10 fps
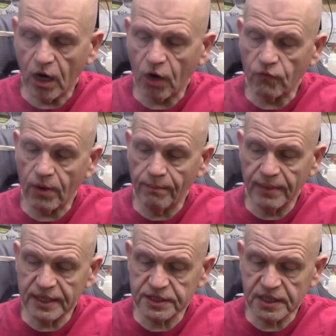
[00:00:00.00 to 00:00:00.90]
a
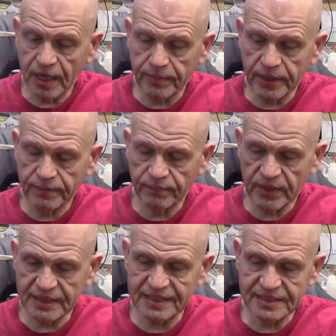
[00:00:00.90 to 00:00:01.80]
rum-based topping,
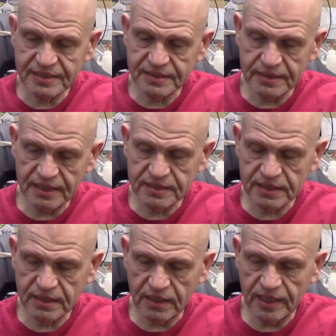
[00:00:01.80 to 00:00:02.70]
at least it's
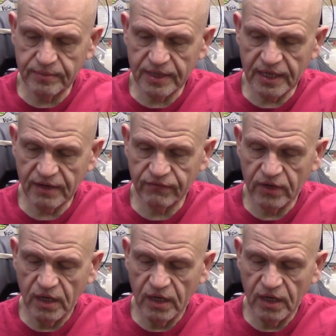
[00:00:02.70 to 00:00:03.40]
claimed to have.